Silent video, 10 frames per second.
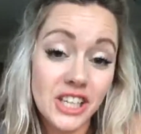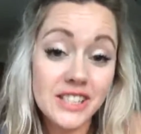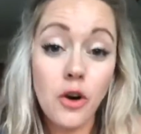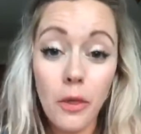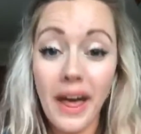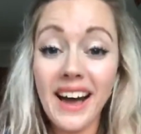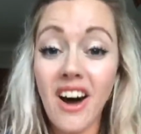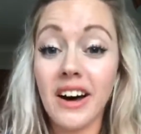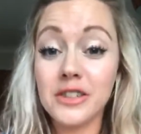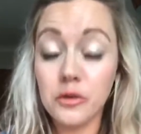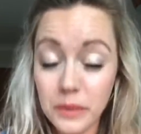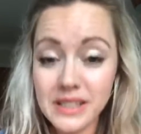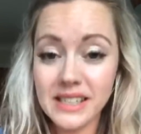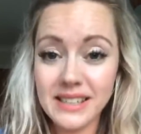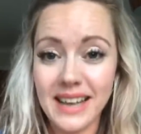she's got that kind of
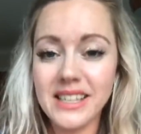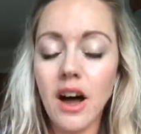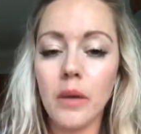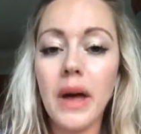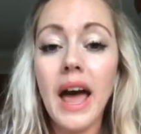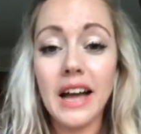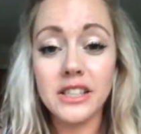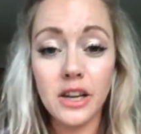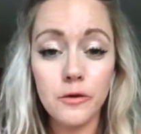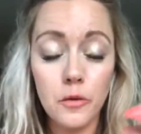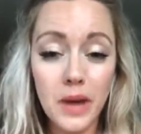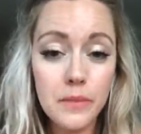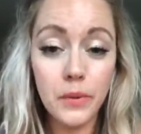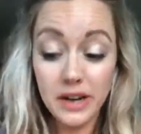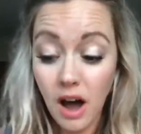business set up. And so for
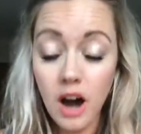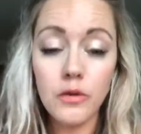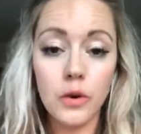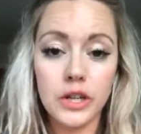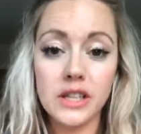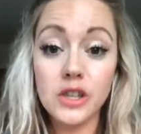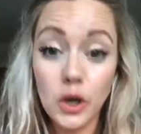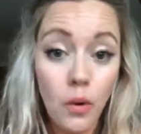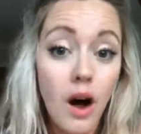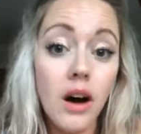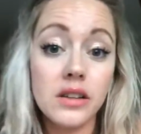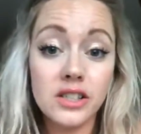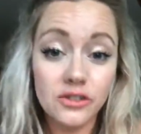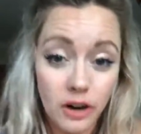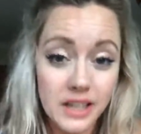people in her audience who are
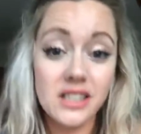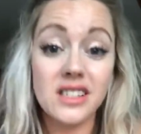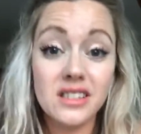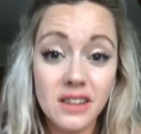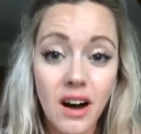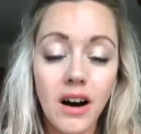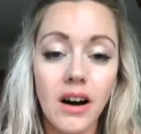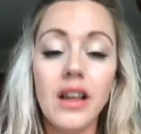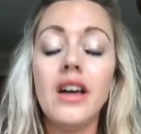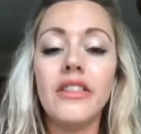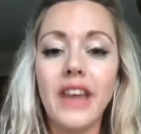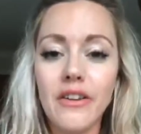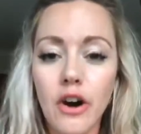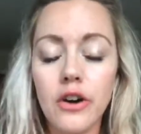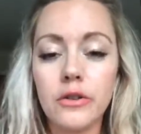trying to start
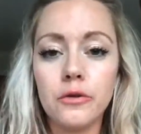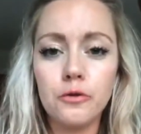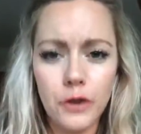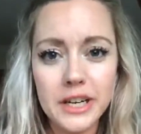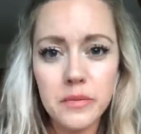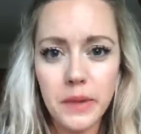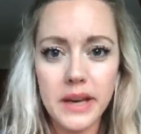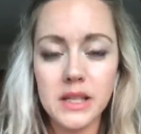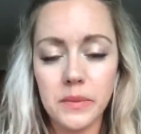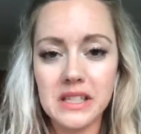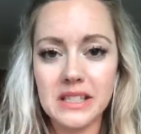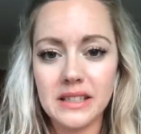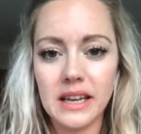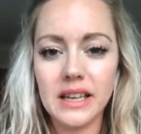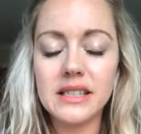their own freedom-based
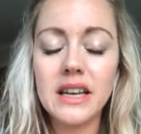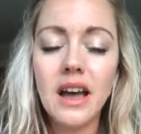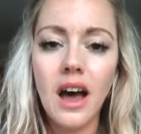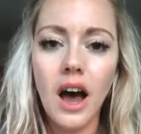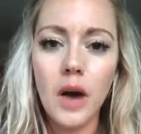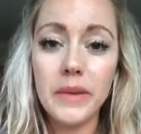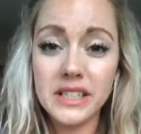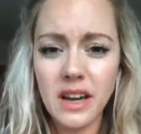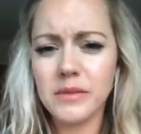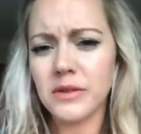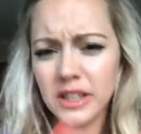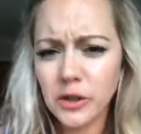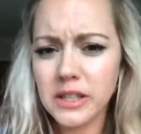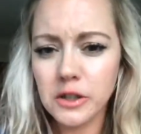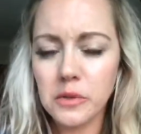businesses, in terms of like doing
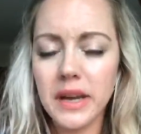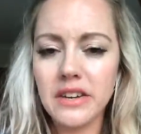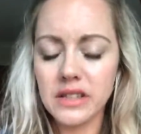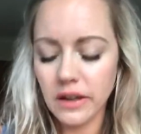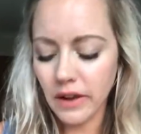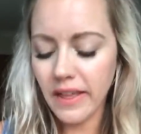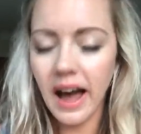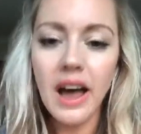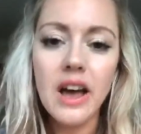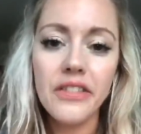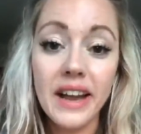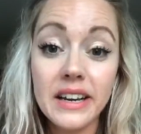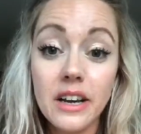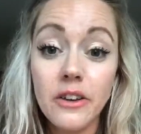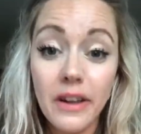social media and stuff like that, then
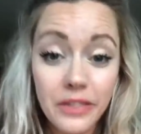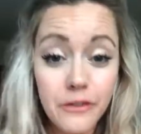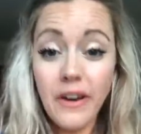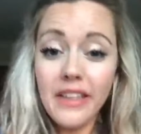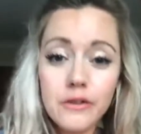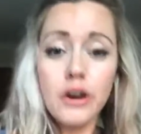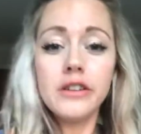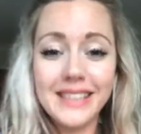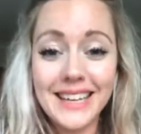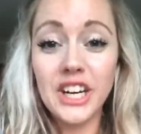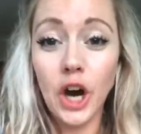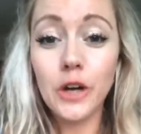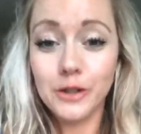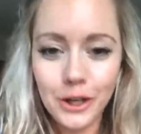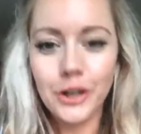the fact that Rosie can go
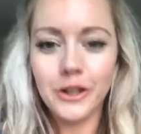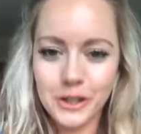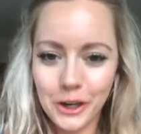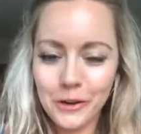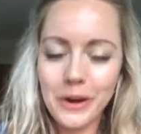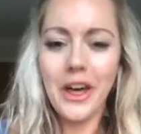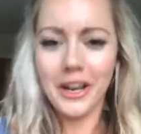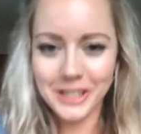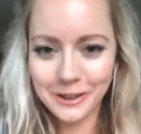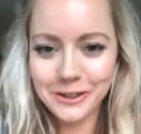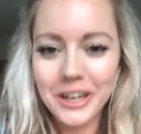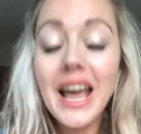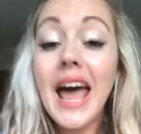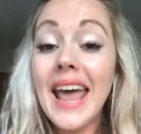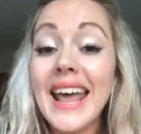to the zoo with her children
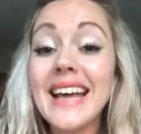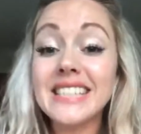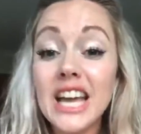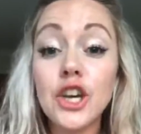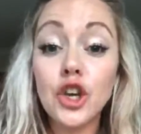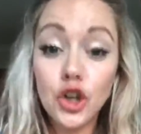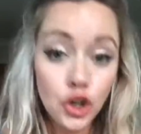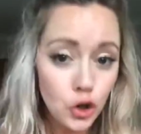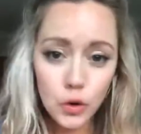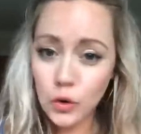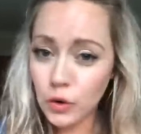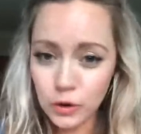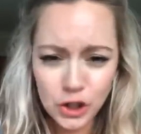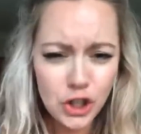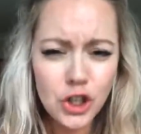is a
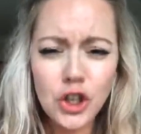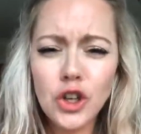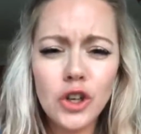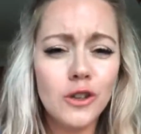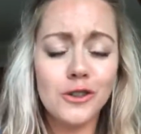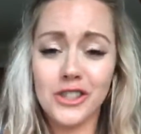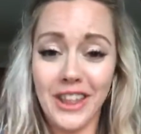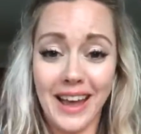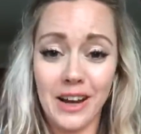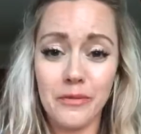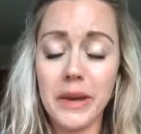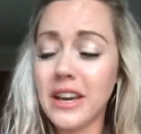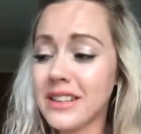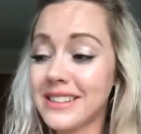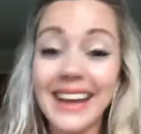huge, huge thing,
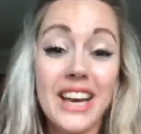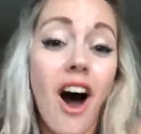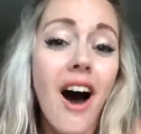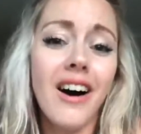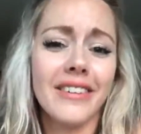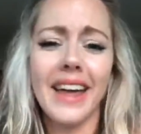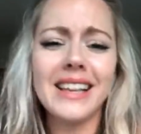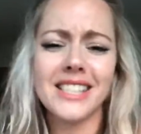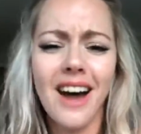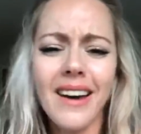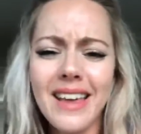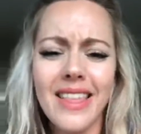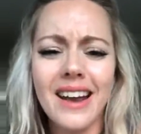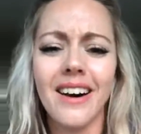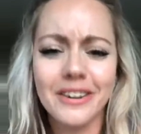because they can't. They're stuck in
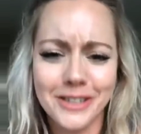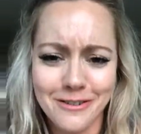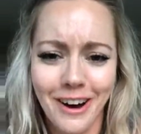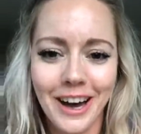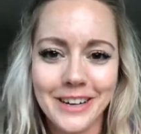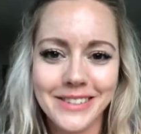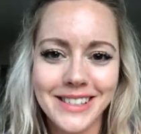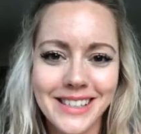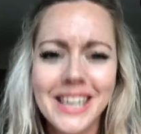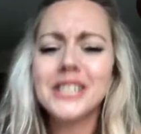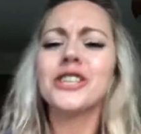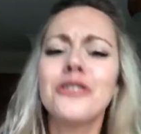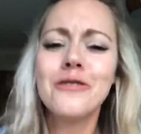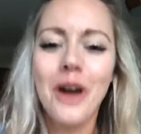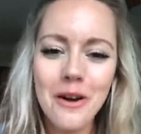their 9-to-5s. Do
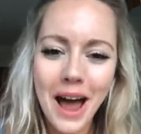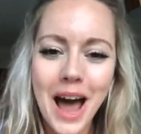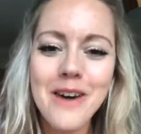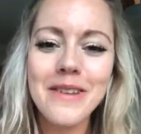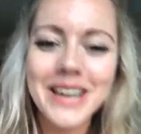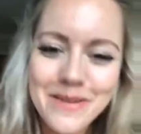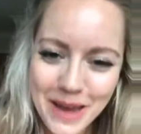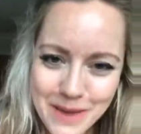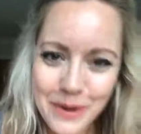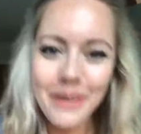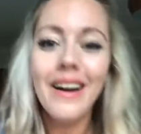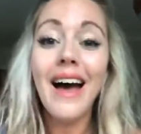you know how many people